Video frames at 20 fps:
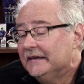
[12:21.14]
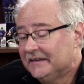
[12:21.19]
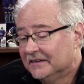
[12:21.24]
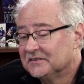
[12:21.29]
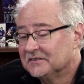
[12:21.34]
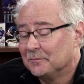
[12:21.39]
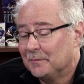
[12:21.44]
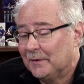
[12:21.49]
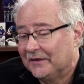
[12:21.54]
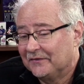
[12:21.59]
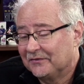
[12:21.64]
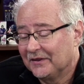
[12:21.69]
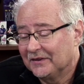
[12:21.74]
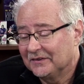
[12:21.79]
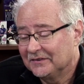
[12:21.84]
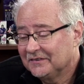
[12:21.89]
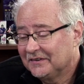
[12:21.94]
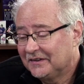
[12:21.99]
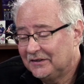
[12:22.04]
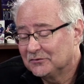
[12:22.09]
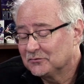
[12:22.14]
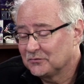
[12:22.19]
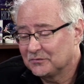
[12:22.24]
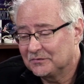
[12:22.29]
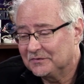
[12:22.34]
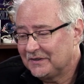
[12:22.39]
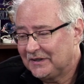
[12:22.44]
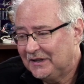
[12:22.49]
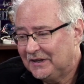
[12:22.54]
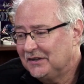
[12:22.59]
He is a big thing.
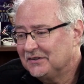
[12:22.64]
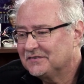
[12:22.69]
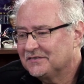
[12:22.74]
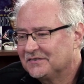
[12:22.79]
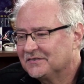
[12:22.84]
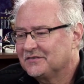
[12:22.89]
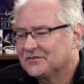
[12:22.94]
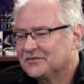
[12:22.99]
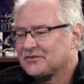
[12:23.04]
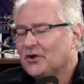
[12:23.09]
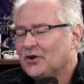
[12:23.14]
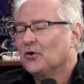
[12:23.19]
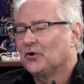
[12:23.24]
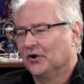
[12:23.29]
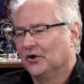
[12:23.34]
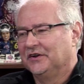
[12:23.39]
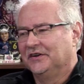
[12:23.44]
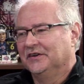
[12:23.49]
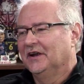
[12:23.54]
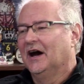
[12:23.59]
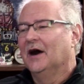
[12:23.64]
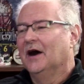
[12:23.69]
He's so good.